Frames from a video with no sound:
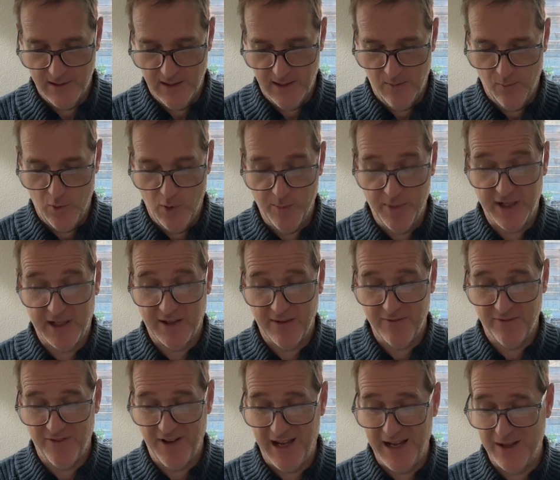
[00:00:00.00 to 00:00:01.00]

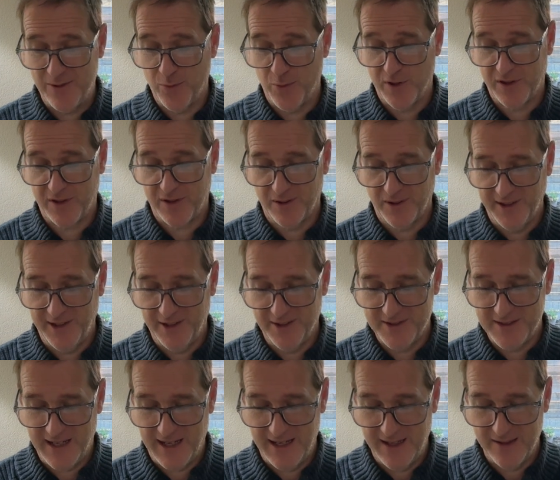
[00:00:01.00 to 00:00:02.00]
with clear
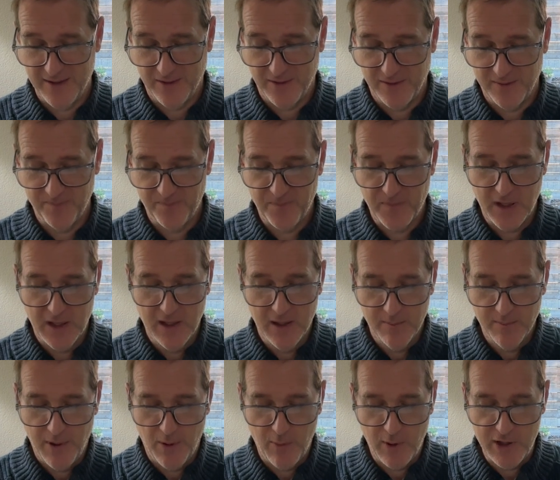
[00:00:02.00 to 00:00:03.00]
title,
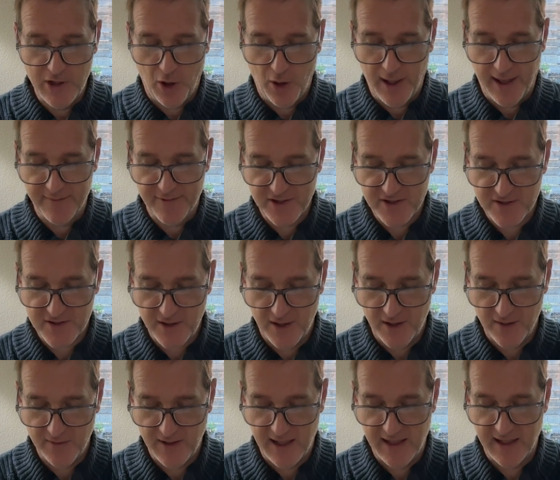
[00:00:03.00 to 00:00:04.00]
but we don't have a
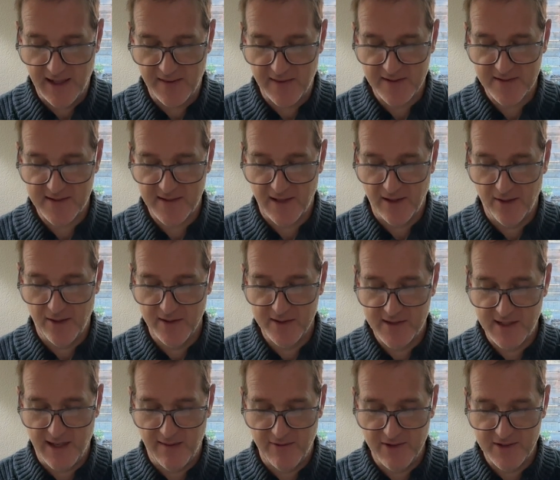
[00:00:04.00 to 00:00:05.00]
survey and the seller
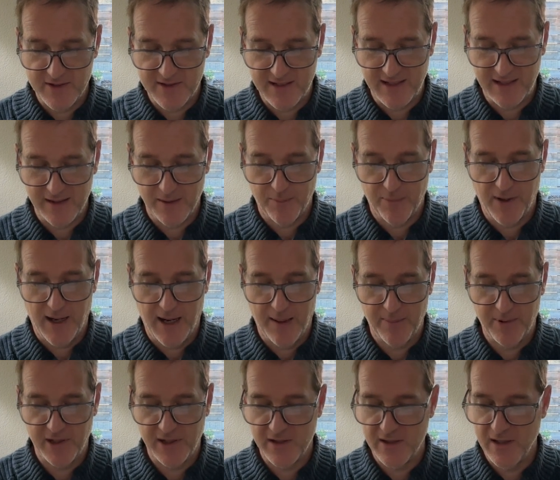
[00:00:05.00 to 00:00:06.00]
has never seen the
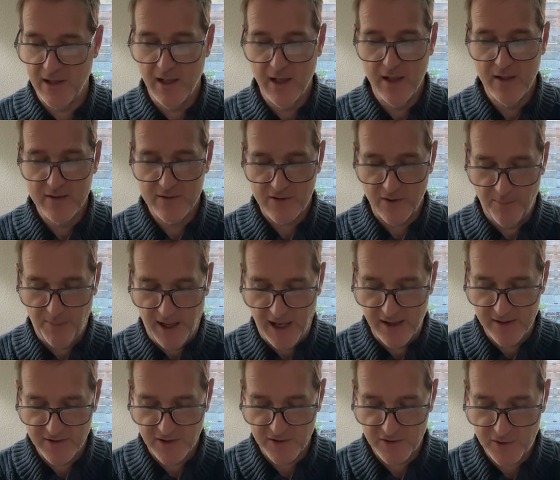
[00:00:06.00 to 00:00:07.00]
property, so
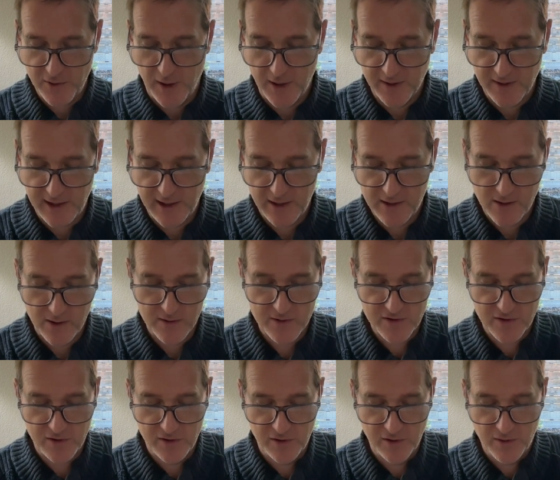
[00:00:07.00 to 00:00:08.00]
buyers are strongly
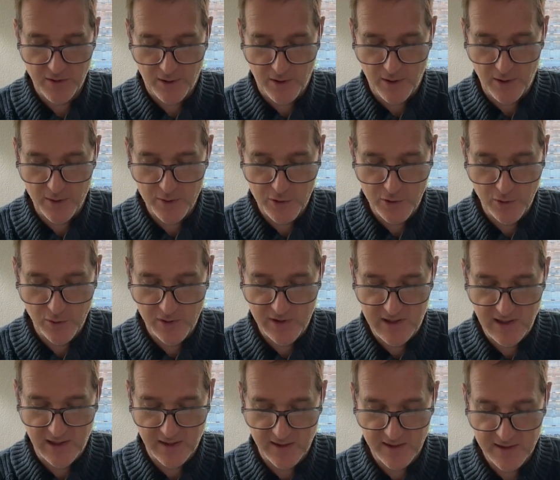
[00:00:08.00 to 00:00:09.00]
encouraged to do their own due
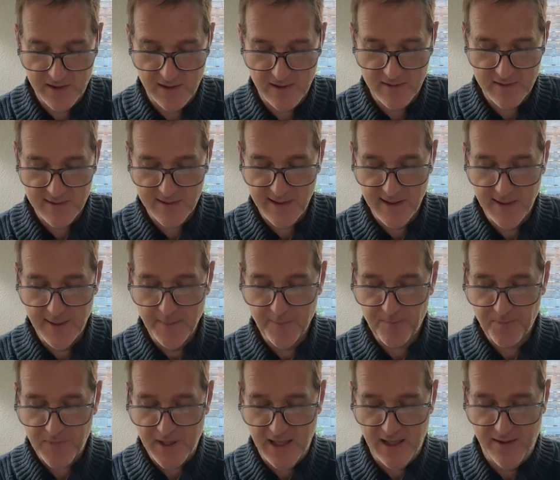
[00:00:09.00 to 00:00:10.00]
diligence.
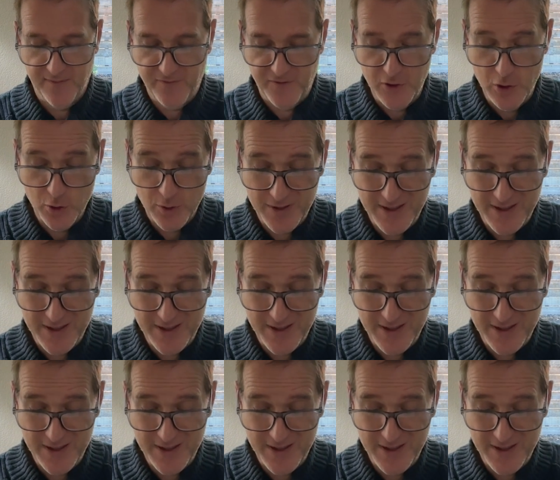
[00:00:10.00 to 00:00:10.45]
And if you're